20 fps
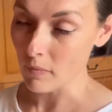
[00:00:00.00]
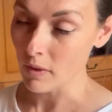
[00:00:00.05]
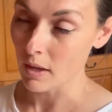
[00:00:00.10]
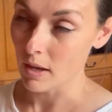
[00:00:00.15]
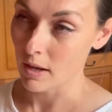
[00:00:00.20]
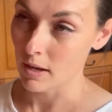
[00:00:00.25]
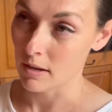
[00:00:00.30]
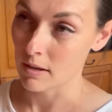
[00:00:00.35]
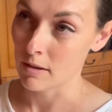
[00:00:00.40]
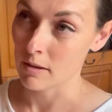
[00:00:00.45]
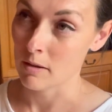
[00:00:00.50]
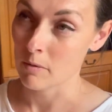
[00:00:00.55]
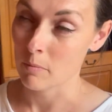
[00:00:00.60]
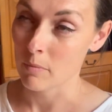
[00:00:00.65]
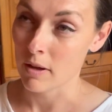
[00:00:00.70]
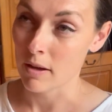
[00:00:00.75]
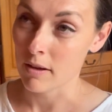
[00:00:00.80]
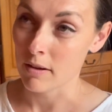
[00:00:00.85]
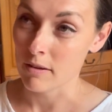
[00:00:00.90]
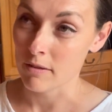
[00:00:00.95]

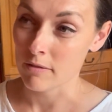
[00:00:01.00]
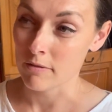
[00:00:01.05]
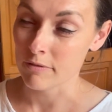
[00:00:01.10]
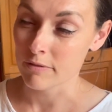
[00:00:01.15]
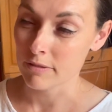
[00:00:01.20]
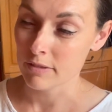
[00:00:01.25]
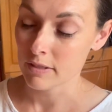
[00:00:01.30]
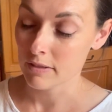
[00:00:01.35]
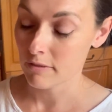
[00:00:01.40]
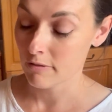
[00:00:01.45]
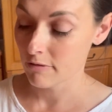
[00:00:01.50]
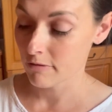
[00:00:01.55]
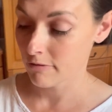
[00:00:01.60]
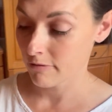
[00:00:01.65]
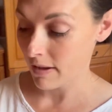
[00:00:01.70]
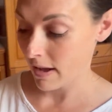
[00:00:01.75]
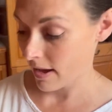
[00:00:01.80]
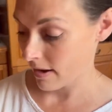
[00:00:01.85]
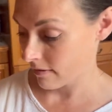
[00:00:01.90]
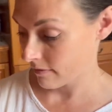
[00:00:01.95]
of
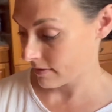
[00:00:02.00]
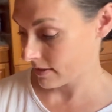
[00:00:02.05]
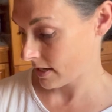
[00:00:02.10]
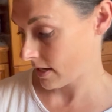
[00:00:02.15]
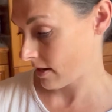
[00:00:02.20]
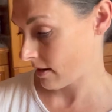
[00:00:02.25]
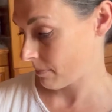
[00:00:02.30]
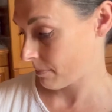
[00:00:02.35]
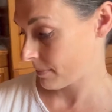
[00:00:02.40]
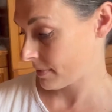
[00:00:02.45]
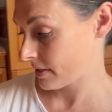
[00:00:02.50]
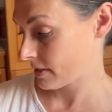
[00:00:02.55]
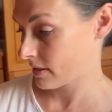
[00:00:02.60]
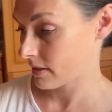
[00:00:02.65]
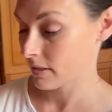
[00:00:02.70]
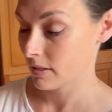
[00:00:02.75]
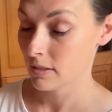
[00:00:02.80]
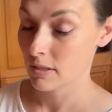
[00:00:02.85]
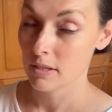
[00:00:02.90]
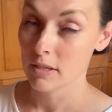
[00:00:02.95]
5 tips
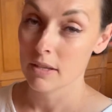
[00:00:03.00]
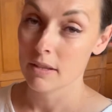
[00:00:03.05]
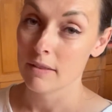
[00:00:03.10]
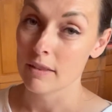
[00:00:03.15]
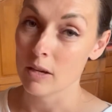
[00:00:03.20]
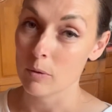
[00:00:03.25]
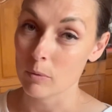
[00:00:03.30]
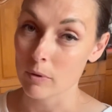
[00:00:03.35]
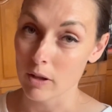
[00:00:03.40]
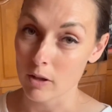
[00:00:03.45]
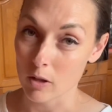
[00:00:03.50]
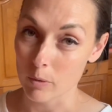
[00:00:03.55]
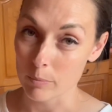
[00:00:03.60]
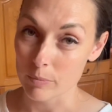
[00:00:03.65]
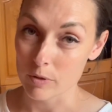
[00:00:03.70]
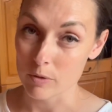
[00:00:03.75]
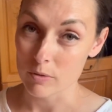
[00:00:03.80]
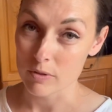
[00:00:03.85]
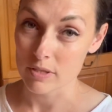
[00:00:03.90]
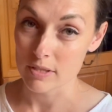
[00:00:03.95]
that will help
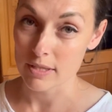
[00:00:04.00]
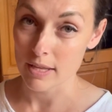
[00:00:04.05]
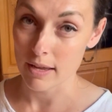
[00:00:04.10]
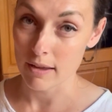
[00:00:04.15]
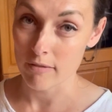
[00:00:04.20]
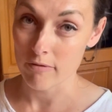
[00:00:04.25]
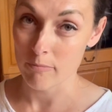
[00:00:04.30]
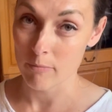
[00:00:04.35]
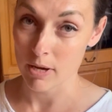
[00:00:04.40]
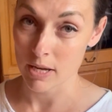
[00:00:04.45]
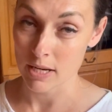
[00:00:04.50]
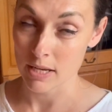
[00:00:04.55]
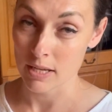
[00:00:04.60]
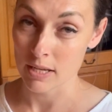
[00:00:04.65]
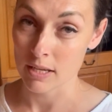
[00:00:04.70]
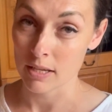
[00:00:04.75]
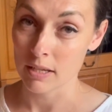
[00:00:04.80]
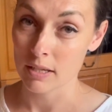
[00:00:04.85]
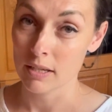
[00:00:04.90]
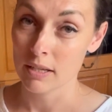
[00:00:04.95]
you save
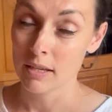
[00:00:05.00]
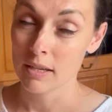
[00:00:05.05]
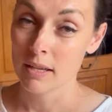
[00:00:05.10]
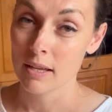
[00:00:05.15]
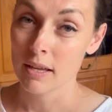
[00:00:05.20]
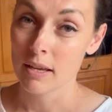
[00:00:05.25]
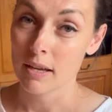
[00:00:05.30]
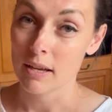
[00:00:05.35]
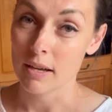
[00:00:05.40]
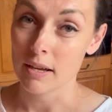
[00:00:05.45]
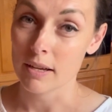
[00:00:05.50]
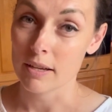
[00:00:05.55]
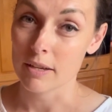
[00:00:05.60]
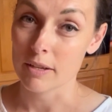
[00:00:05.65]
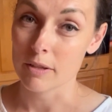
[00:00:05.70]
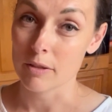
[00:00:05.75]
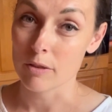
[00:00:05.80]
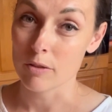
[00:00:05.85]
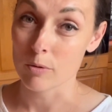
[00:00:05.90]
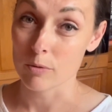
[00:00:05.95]
money
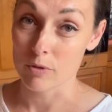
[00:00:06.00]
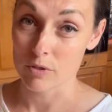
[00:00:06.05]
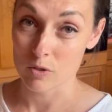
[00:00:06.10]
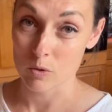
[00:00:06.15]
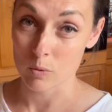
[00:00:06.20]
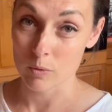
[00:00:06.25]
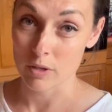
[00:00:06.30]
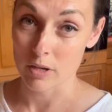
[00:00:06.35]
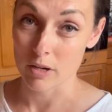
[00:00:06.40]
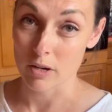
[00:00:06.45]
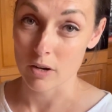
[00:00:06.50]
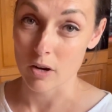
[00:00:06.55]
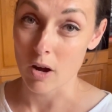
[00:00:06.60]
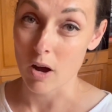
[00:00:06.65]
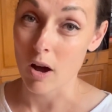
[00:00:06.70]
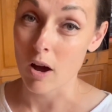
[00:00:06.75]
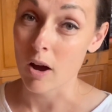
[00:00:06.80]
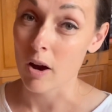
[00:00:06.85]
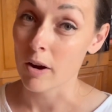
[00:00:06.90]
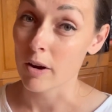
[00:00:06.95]
through the school year.
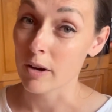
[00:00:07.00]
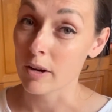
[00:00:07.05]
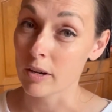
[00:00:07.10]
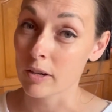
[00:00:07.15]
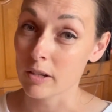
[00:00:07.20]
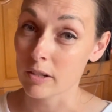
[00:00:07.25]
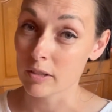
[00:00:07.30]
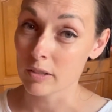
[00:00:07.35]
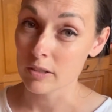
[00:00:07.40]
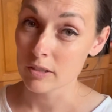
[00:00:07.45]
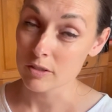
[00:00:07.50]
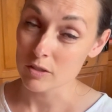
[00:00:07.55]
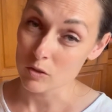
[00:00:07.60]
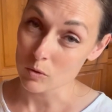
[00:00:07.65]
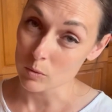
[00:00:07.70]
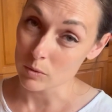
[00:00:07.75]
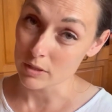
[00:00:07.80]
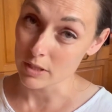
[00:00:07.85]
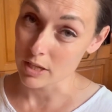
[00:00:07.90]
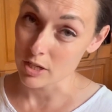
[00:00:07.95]
Our
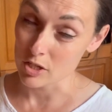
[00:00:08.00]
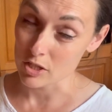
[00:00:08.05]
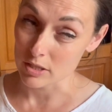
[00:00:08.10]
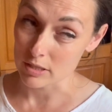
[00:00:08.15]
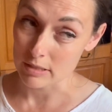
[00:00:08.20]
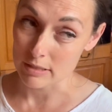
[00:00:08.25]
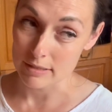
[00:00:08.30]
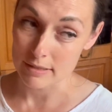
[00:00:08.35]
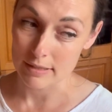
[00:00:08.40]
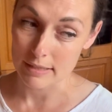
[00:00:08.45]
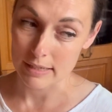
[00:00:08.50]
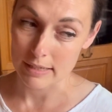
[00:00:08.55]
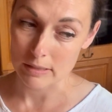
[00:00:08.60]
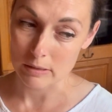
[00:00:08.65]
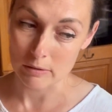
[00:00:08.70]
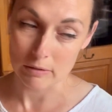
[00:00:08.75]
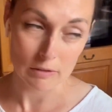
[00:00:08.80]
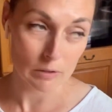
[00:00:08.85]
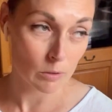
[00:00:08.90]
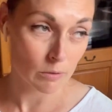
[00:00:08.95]
school lunches, I
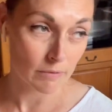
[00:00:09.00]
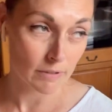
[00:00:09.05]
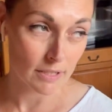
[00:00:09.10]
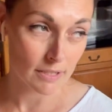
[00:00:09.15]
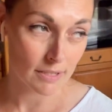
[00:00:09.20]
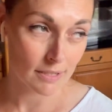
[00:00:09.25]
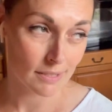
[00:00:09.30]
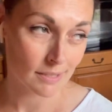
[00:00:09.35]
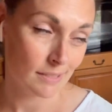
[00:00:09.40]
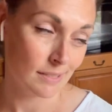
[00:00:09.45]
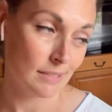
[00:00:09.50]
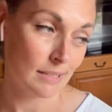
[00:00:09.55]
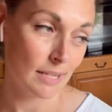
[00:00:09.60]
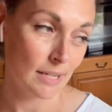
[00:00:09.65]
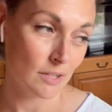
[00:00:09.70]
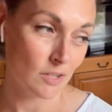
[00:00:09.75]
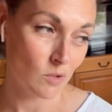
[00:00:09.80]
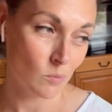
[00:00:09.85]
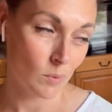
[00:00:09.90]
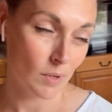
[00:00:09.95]
don't know if it's
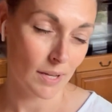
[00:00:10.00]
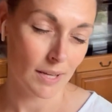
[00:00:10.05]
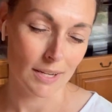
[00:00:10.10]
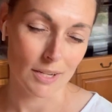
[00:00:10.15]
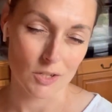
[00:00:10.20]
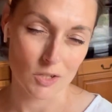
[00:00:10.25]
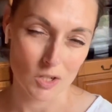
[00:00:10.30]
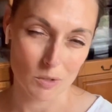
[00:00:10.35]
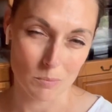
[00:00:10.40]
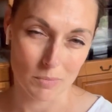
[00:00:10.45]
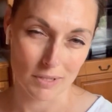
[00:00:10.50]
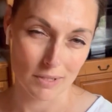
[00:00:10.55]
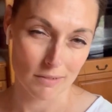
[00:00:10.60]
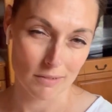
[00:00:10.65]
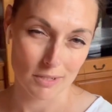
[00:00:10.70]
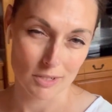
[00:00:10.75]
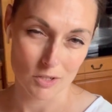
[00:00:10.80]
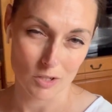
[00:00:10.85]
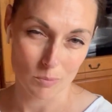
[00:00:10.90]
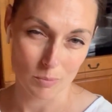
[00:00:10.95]
nationwide, it should
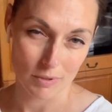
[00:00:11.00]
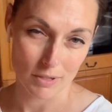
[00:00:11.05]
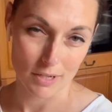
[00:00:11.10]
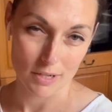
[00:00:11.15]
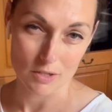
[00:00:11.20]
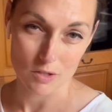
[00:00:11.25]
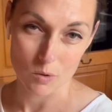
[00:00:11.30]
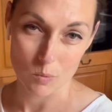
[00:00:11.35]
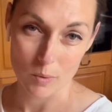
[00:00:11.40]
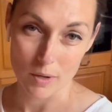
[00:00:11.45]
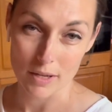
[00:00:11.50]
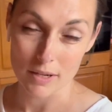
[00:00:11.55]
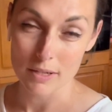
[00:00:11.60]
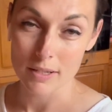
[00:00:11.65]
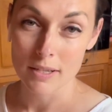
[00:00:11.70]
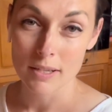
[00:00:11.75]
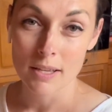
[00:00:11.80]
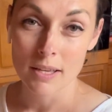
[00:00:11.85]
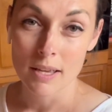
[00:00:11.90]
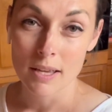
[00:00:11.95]
have been nationwide,
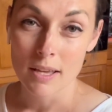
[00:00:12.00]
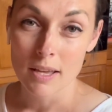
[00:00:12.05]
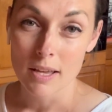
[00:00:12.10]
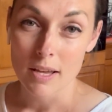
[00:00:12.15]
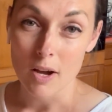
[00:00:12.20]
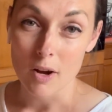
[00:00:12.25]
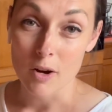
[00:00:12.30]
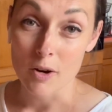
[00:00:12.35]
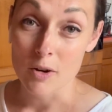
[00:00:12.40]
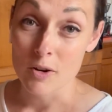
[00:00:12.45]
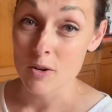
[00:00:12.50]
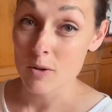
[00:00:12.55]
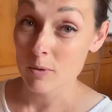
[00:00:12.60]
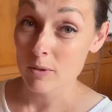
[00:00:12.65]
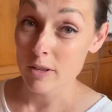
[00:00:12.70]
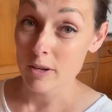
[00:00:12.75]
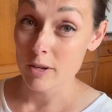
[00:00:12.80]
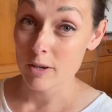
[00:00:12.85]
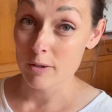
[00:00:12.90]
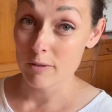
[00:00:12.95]
are no
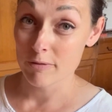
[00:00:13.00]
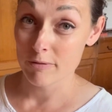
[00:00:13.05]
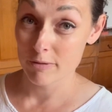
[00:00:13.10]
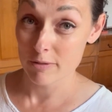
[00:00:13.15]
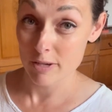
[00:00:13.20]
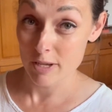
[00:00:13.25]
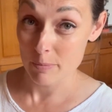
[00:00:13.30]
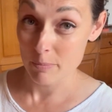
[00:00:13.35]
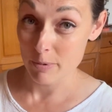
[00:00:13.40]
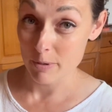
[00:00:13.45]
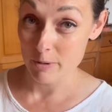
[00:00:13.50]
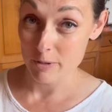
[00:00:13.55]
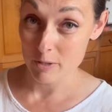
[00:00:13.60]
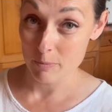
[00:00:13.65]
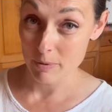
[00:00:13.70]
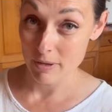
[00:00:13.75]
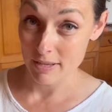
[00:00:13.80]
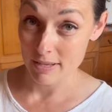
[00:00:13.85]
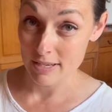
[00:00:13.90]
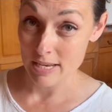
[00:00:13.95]
longer free
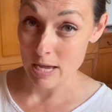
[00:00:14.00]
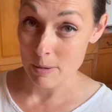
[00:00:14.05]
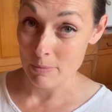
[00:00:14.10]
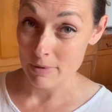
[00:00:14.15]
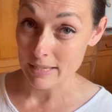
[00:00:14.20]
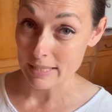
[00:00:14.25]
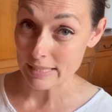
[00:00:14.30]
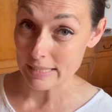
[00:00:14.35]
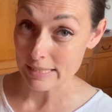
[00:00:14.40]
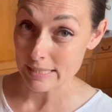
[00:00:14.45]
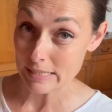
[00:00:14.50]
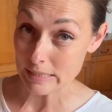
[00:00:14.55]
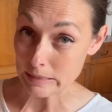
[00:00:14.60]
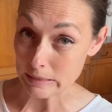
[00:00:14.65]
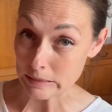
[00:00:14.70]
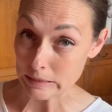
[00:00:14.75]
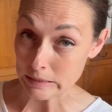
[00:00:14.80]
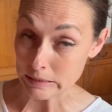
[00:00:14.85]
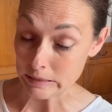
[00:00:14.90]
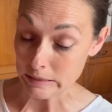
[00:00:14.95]
post-pandemic this
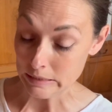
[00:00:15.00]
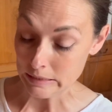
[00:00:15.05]
year.